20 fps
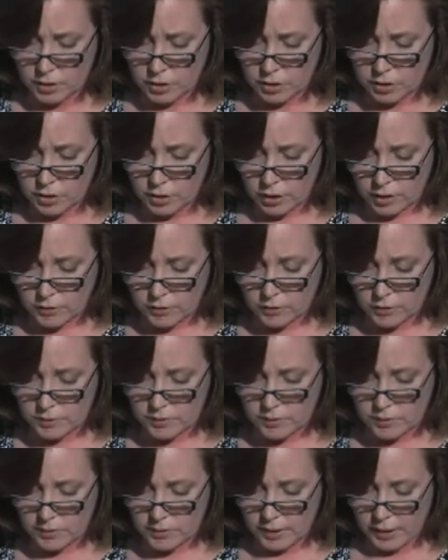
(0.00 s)
She also
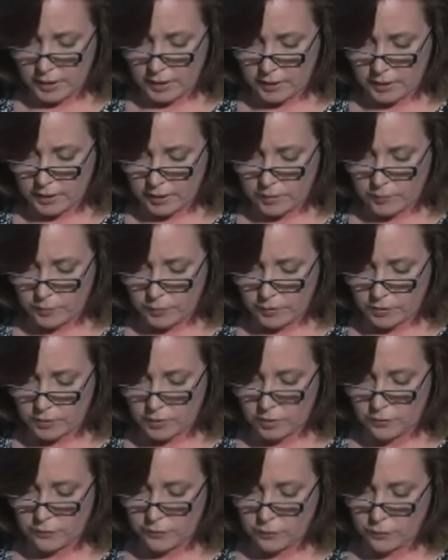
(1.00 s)
designed and
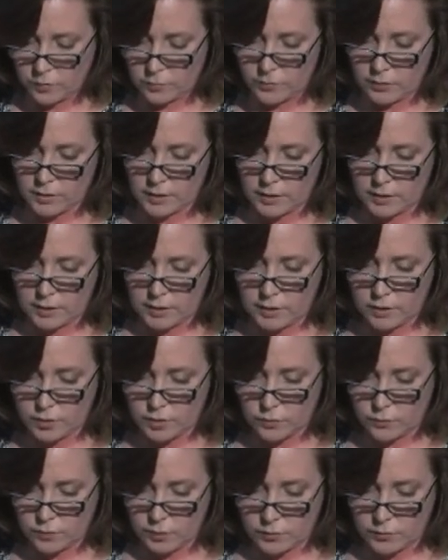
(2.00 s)
built a formal
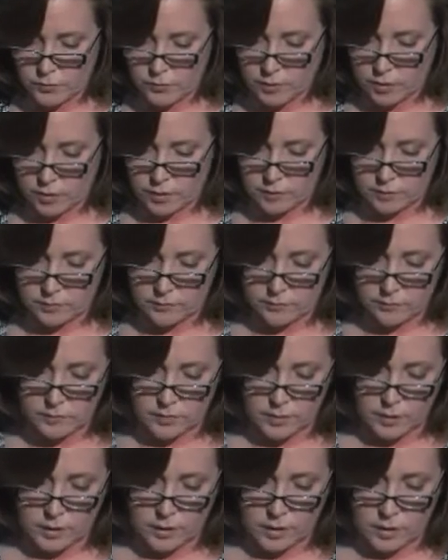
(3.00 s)
English rose garden
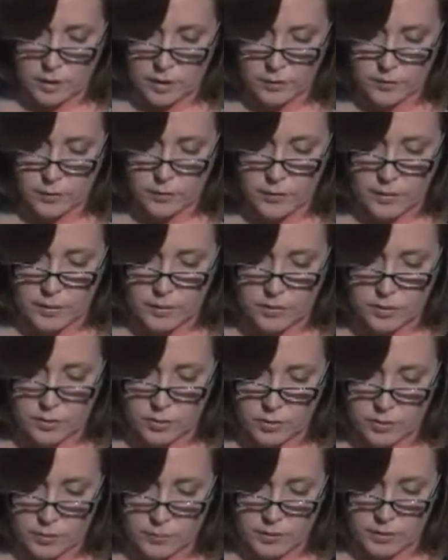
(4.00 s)
on the grounds of
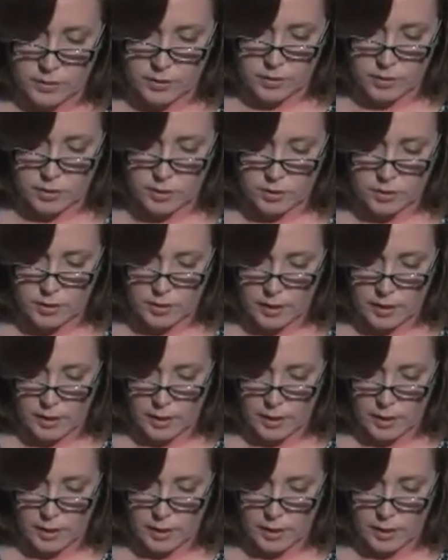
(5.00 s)
the Hermitage,